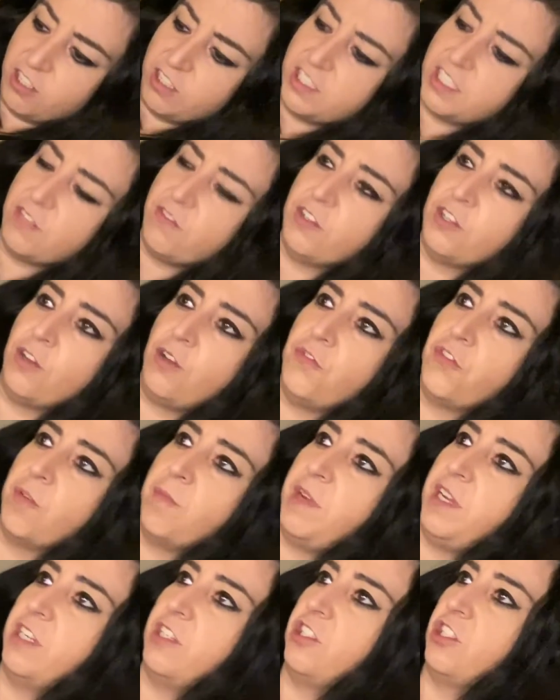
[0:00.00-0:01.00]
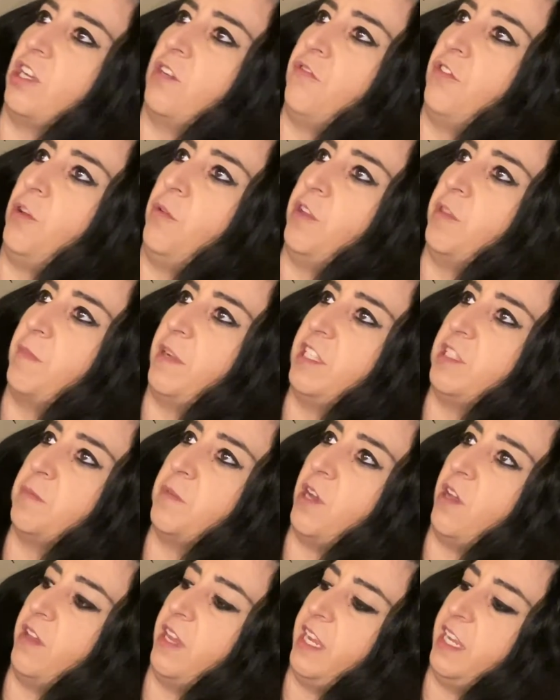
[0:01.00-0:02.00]
difficult for me to shuffle with my
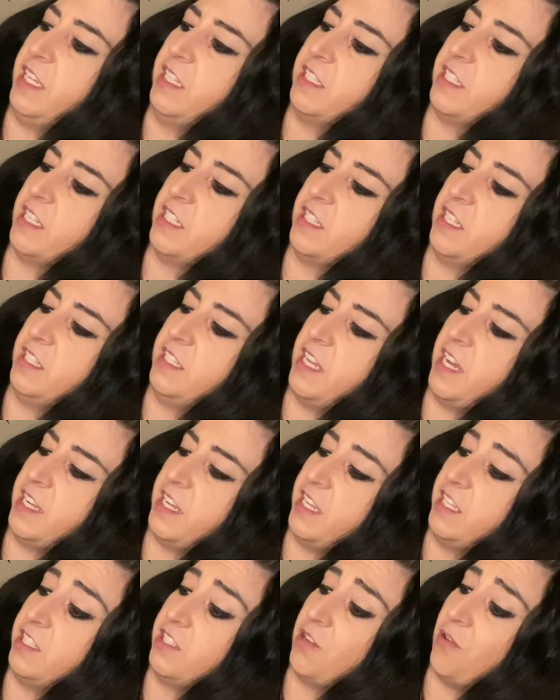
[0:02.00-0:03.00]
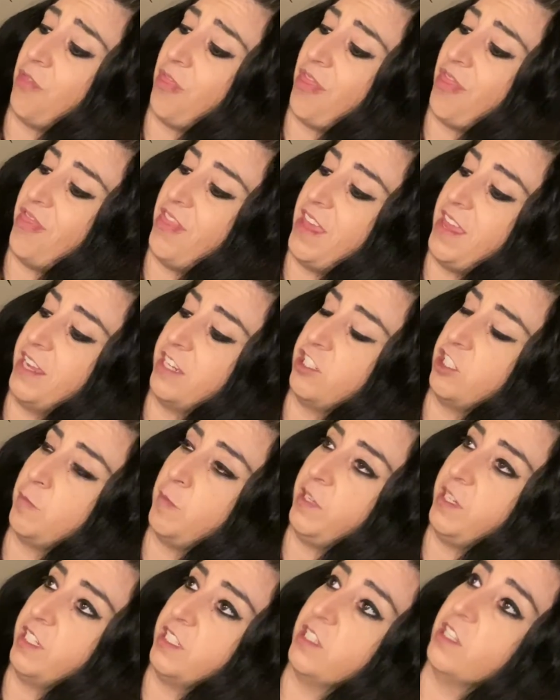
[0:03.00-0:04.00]
small hands because the deck is so thick, just
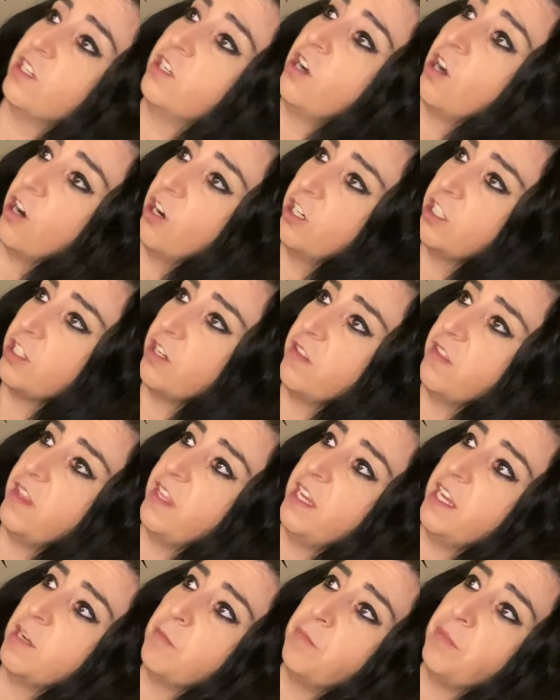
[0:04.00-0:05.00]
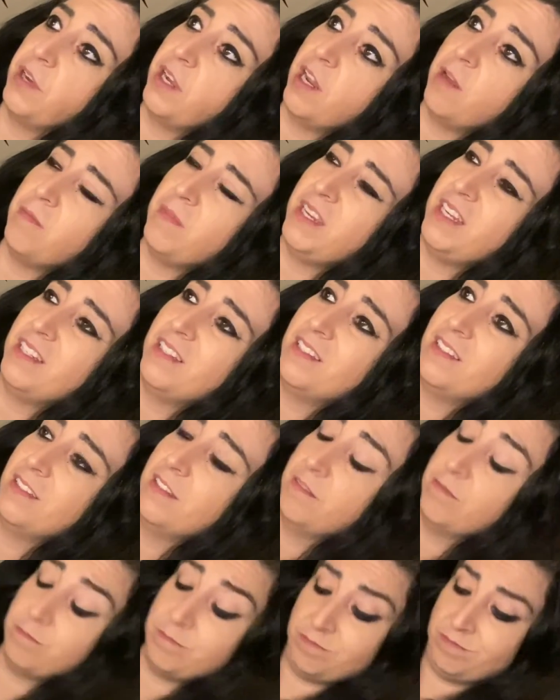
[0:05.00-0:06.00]
because the cards are thick. But I mean,
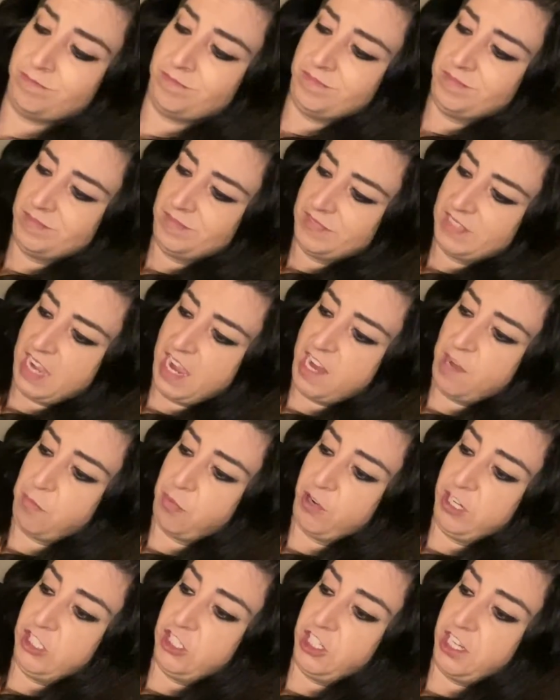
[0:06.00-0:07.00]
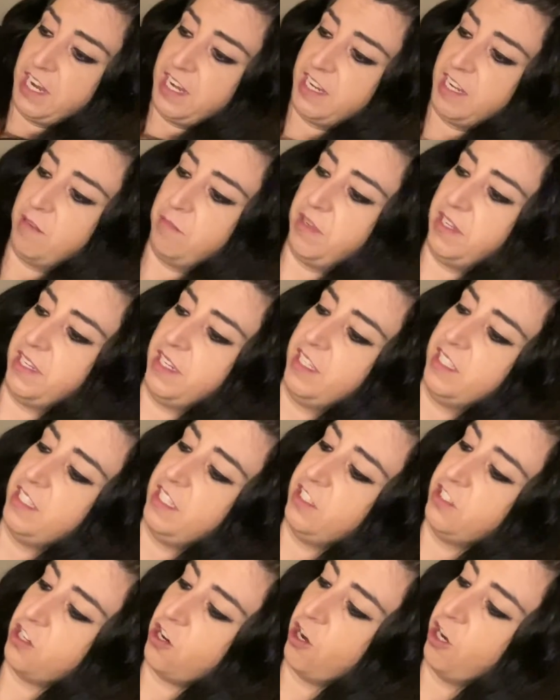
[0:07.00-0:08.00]
I appreciate it because
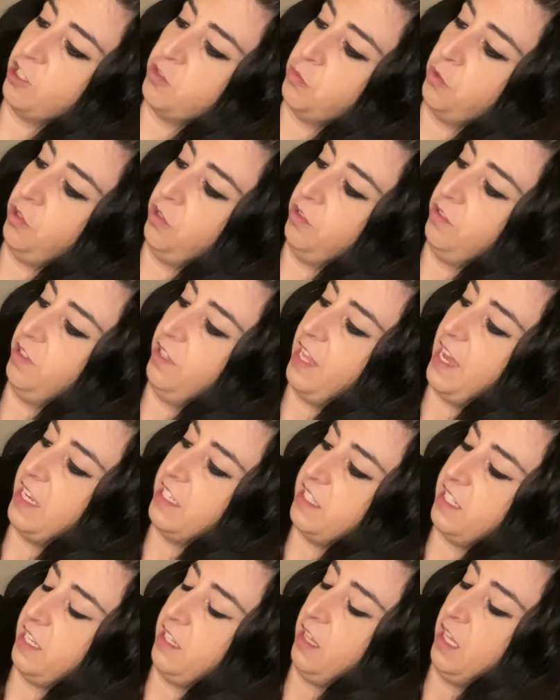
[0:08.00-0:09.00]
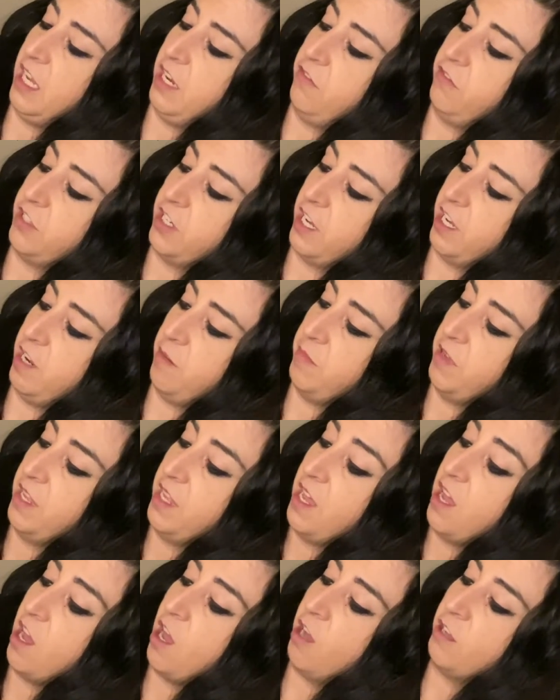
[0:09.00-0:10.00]
these cards will last a lifetime.
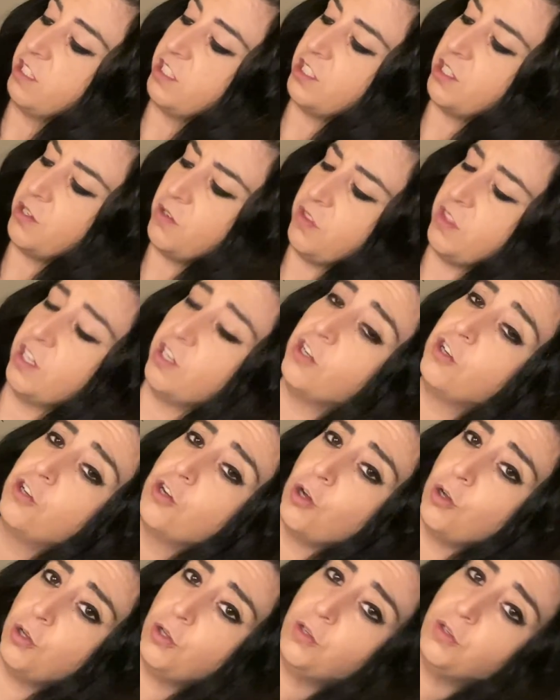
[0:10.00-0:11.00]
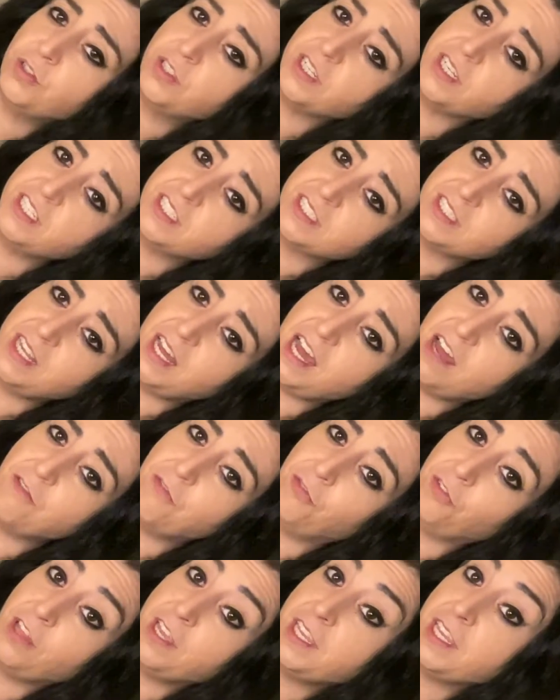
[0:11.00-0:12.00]
Also, the gold is not
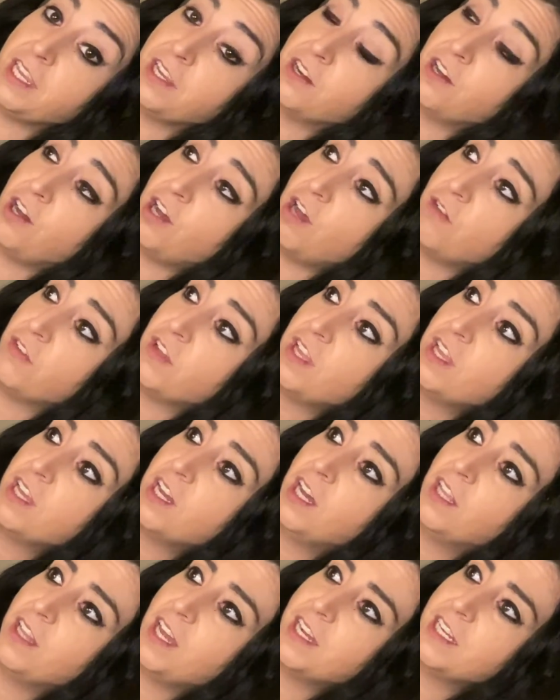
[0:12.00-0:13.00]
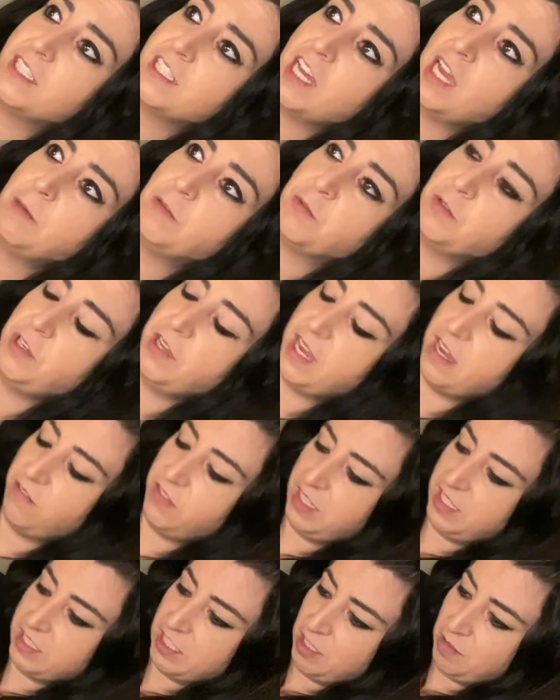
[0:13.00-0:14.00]
flaking off. A lot of times when you have
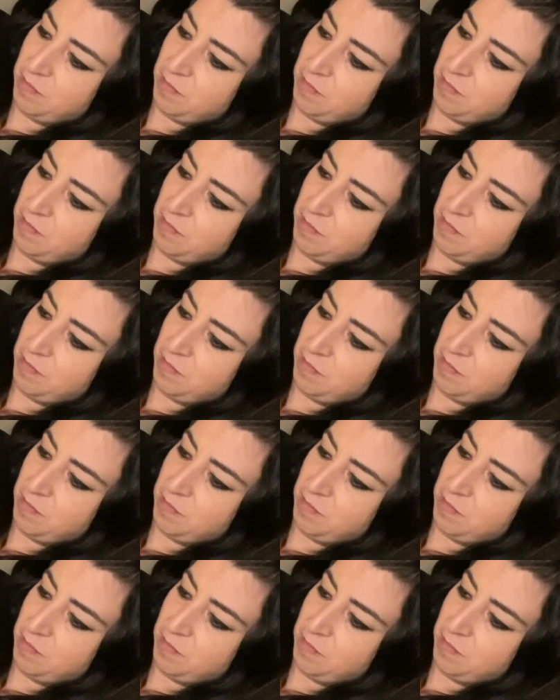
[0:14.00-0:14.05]
these